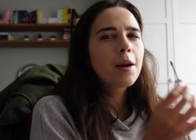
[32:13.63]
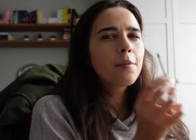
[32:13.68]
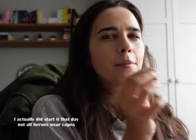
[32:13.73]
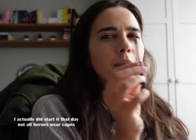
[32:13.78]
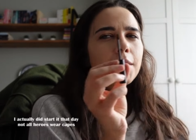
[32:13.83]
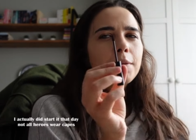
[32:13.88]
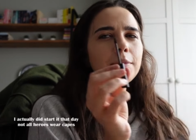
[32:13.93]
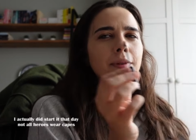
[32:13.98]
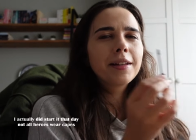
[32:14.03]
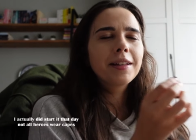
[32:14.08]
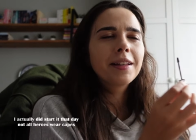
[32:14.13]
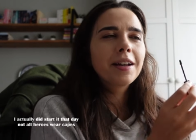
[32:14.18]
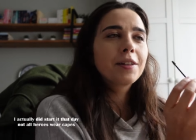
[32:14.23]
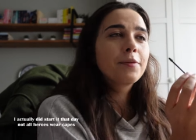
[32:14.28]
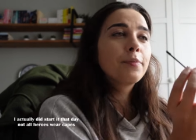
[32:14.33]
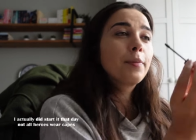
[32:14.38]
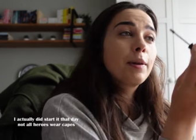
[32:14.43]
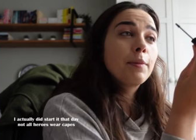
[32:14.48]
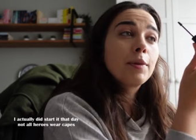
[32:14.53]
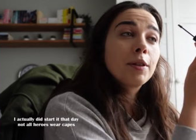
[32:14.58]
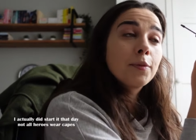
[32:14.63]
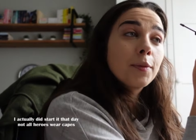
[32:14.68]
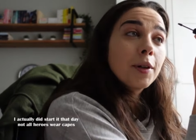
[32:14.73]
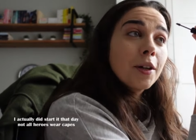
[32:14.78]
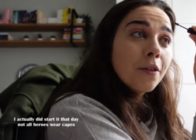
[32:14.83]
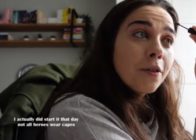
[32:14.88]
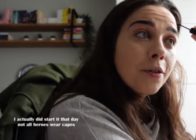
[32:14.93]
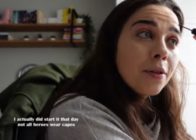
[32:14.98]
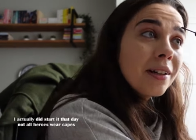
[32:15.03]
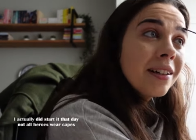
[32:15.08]
Probably not, maybe
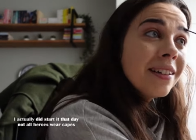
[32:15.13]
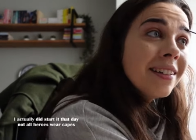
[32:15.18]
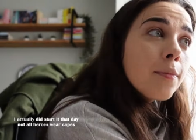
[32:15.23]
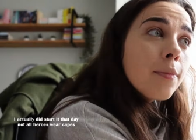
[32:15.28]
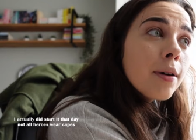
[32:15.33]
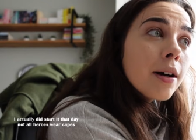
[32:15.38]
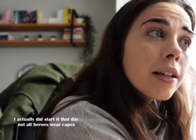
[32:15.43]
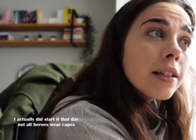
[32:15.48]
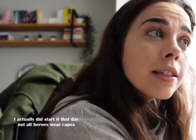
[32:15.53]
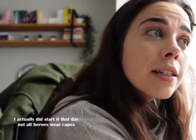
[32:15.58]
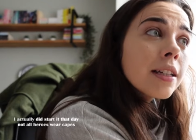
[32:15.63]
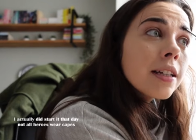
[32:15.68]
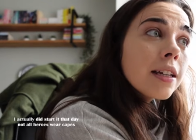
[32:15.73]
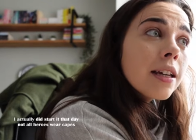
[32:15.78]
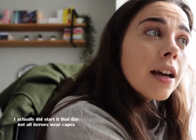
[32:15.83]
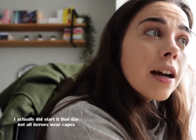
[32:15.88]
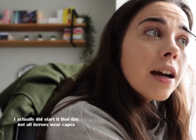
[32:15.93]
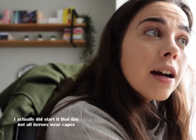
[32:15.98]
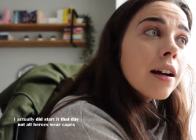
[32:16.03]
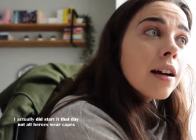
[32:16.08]
tomorrow. But yeah,